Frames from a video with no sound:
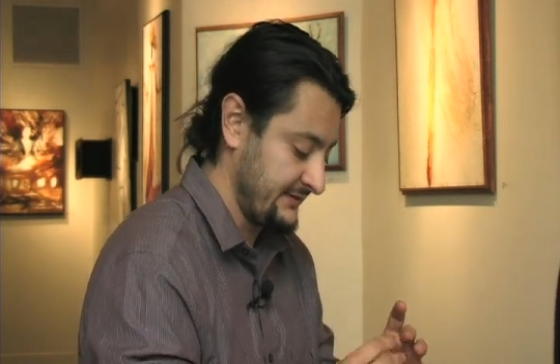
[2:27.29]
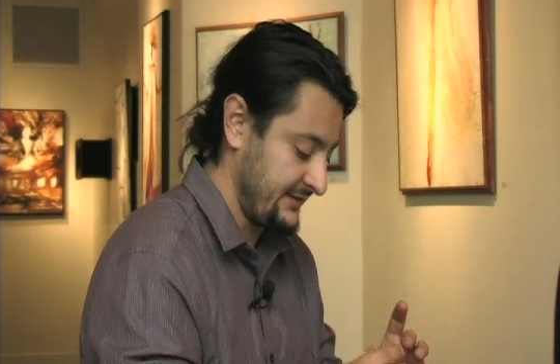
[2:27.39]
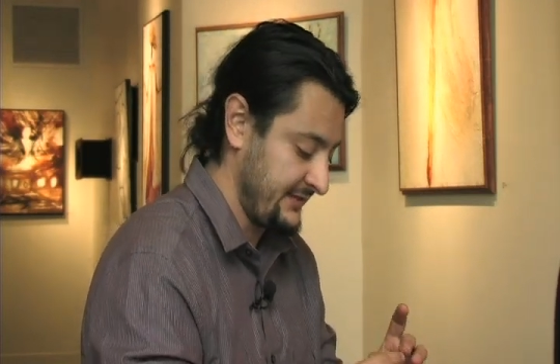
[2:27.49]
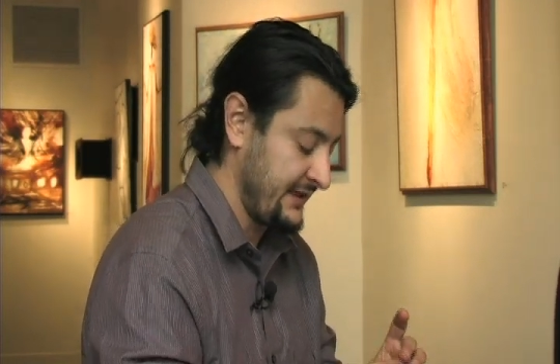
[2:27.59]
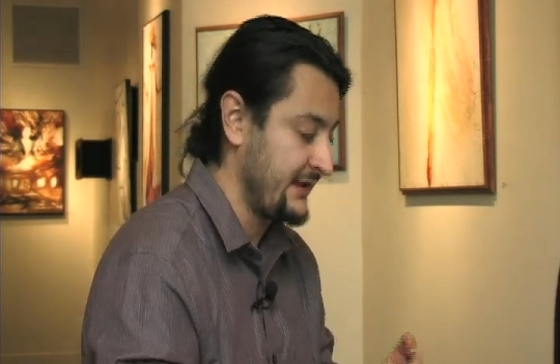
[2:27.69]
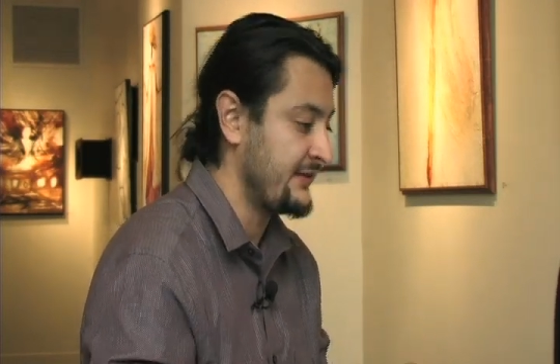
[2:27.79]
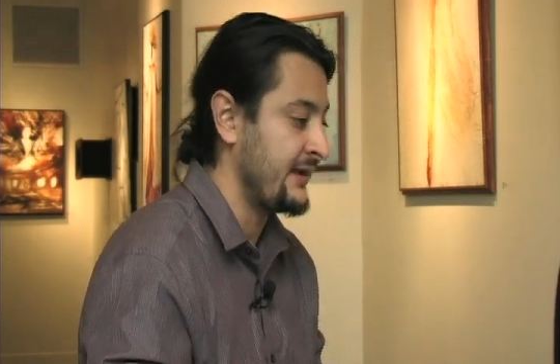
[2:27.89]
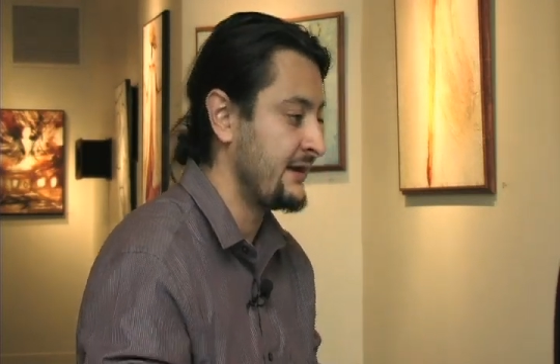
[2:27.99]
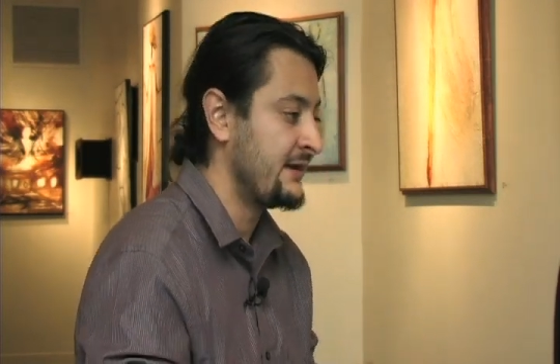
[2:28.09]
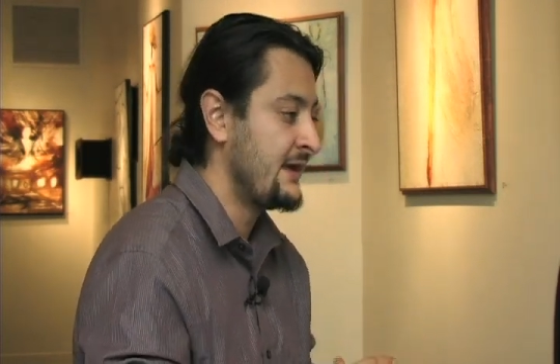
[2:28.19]
thing
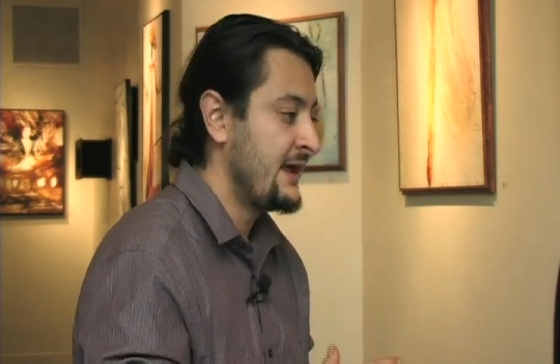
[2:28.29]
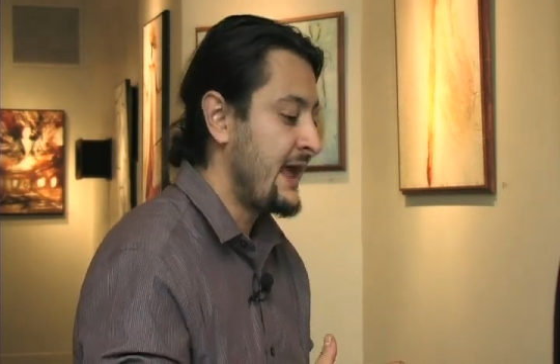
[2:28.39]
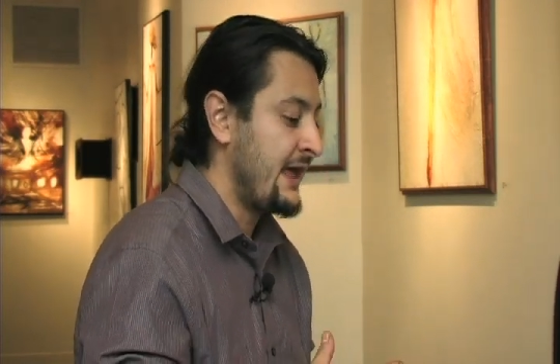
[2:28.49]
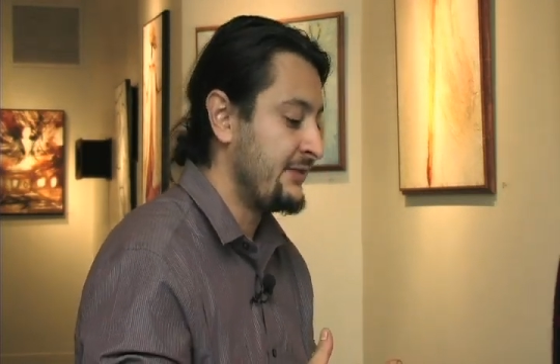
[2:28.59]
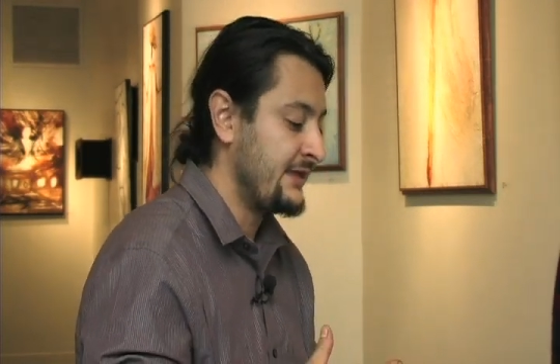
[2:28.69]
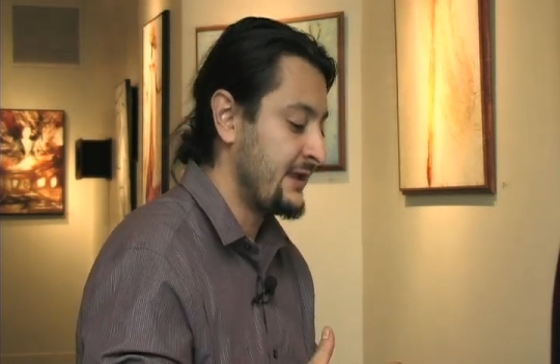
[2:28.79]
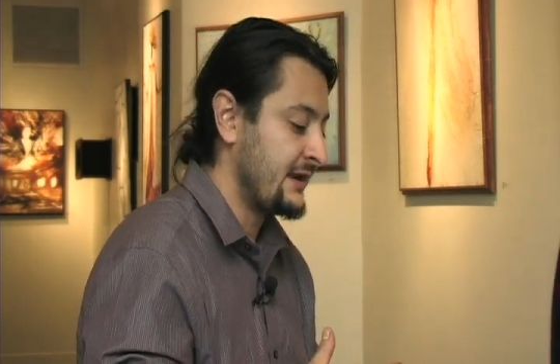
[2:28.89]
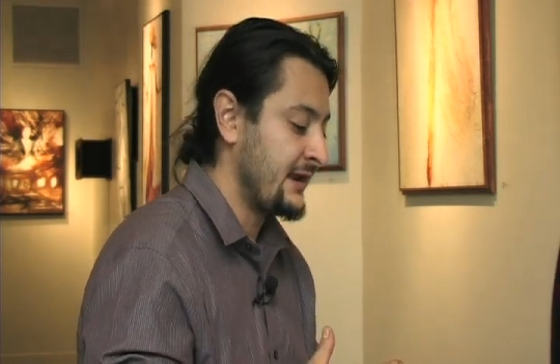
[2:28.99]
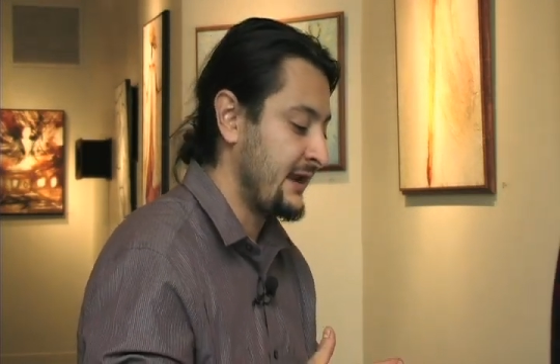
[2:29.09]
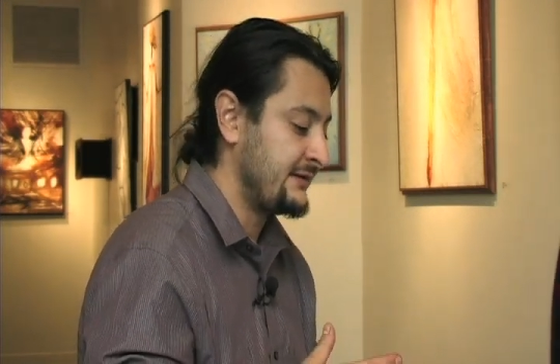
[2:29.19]
then, and
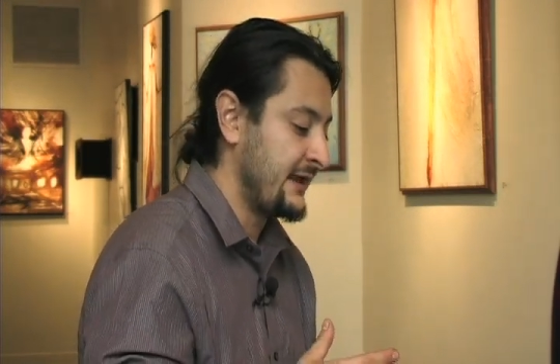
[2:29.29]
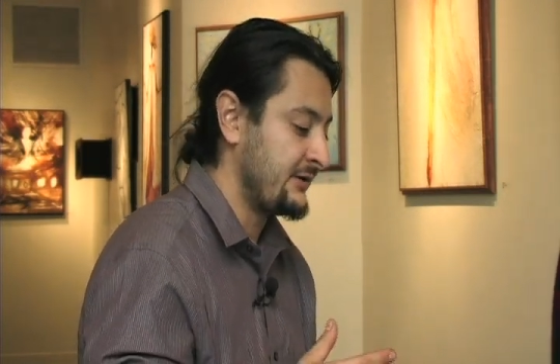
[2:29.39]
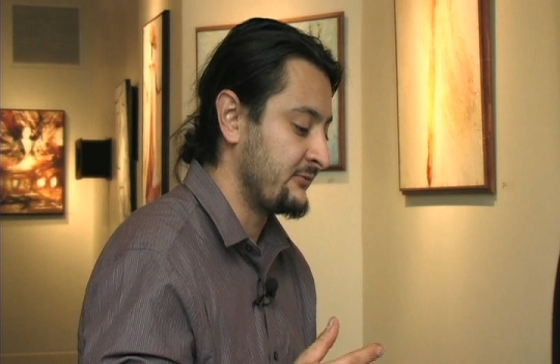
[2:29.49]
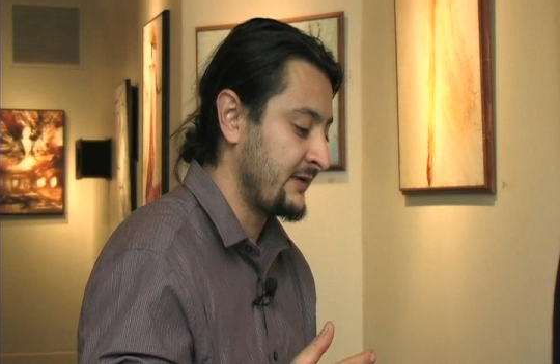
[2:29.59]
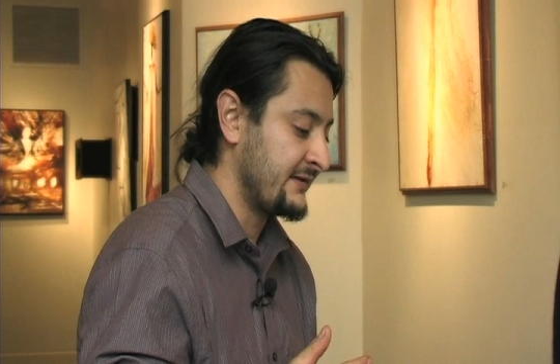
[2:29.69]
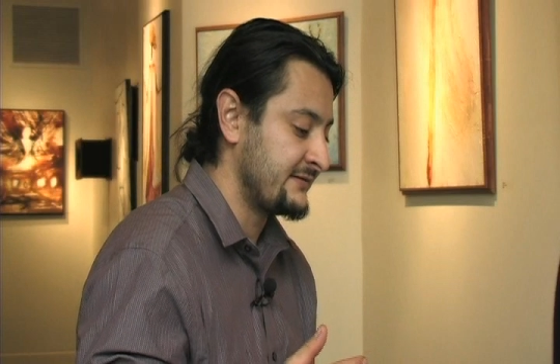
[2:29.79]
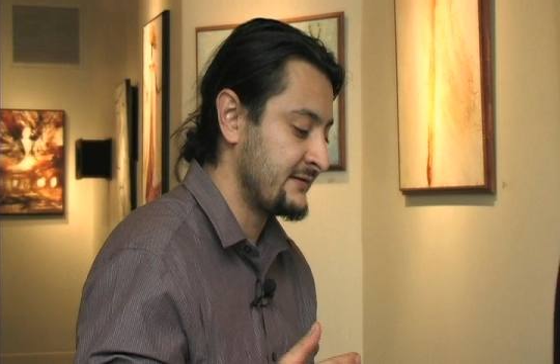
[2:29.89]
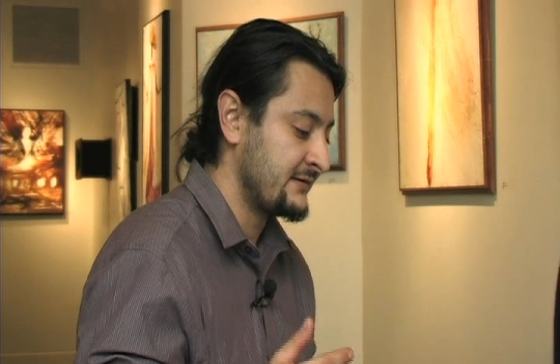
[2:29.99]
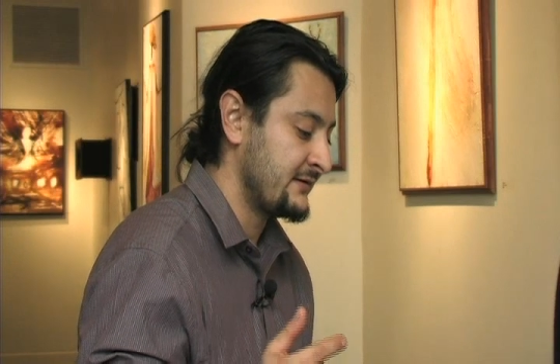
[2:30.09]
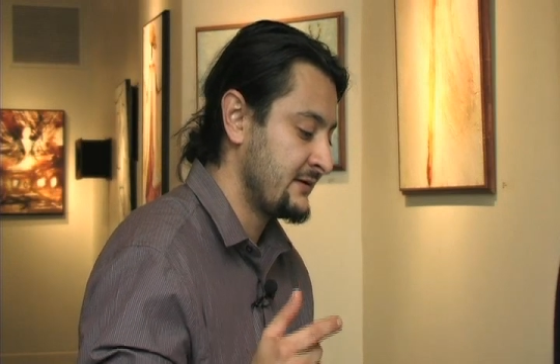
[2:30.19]
then I take
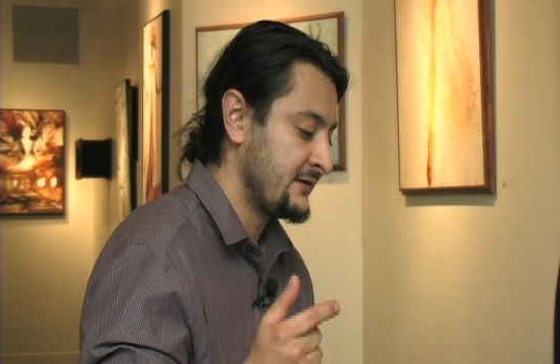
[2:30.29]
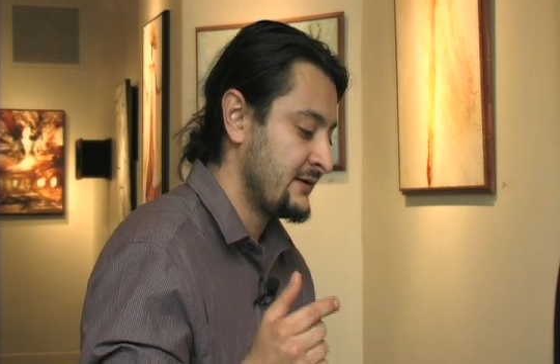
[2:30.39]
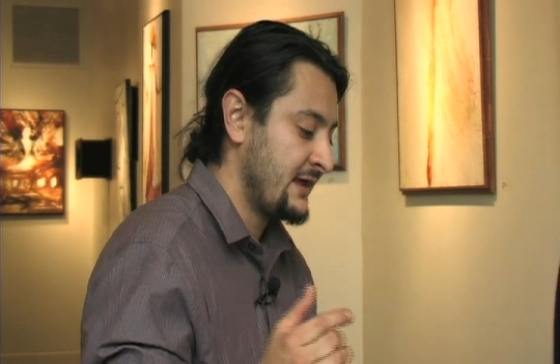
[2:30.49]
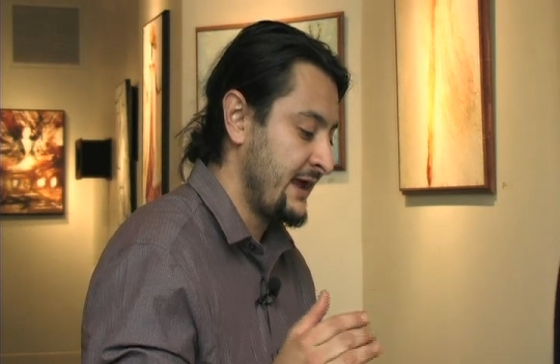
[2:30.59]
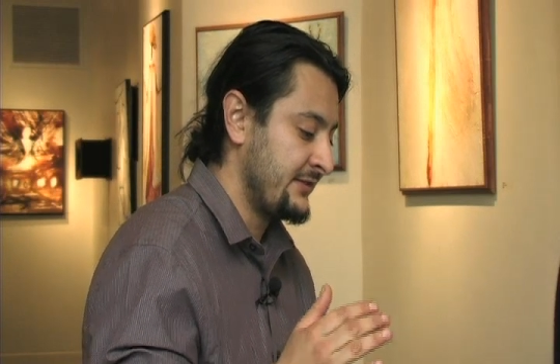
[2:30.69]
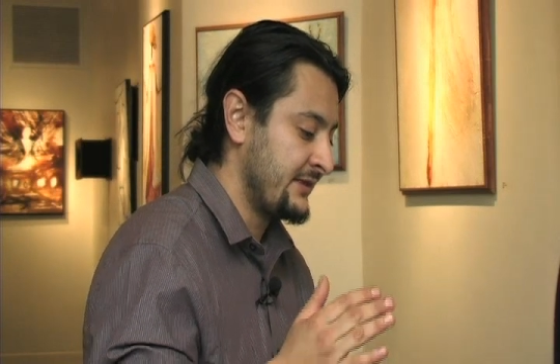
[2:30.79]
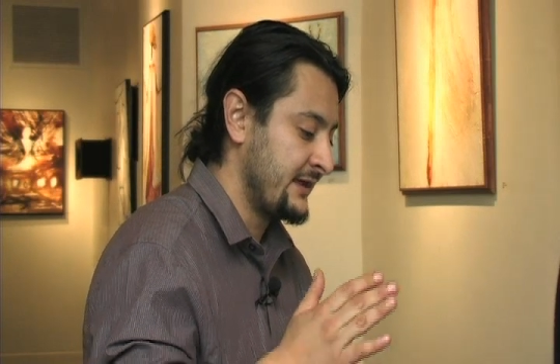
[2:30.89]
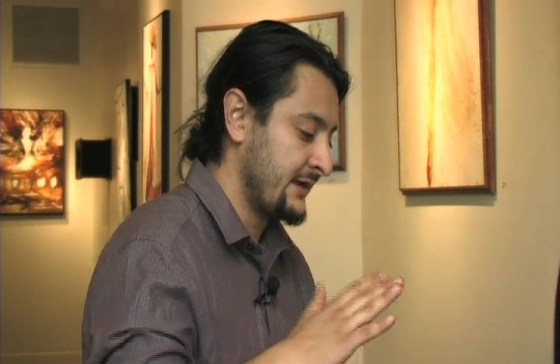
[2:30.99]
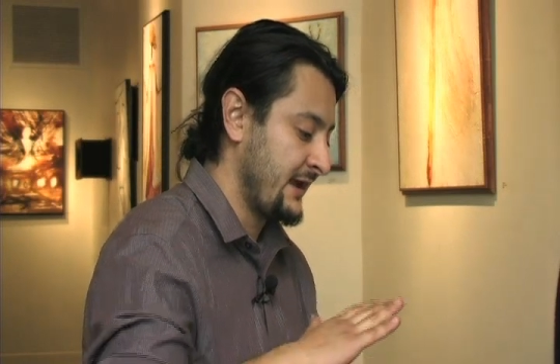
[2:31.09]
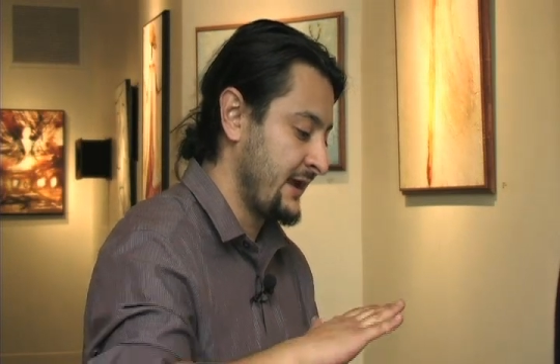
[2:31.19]
resin, and
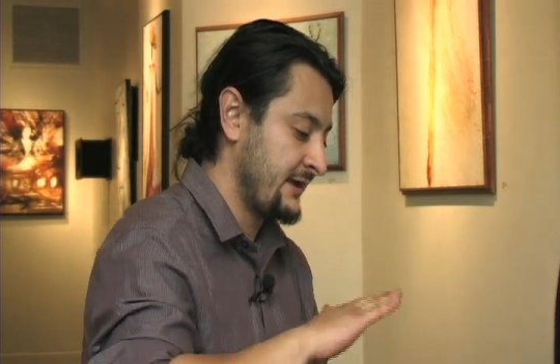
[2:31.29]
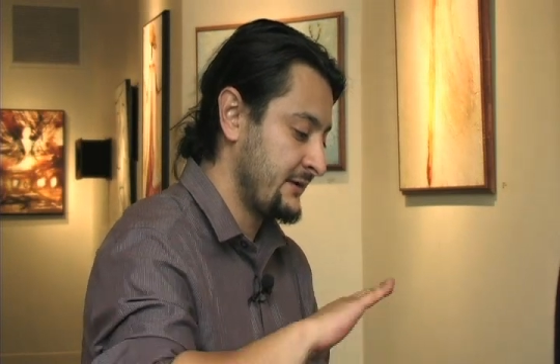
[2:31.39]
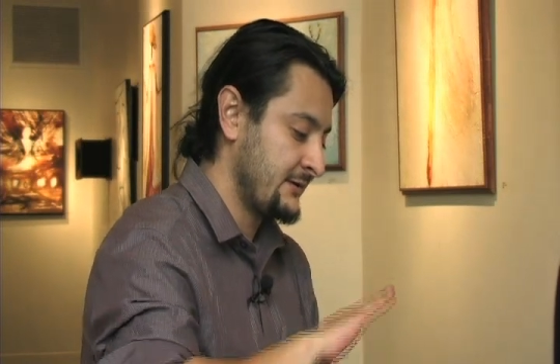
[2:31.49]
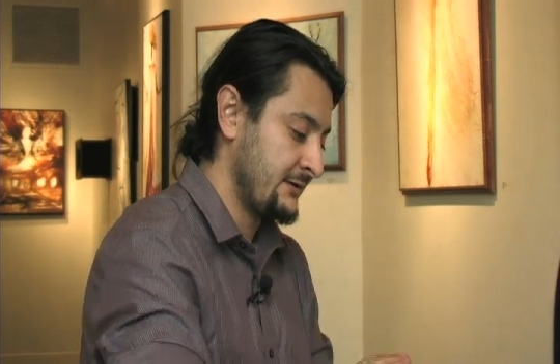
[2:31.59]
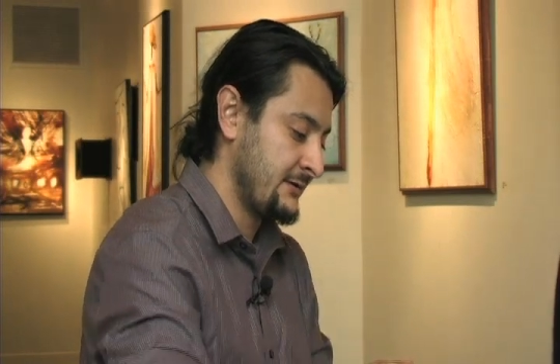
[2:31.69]
then I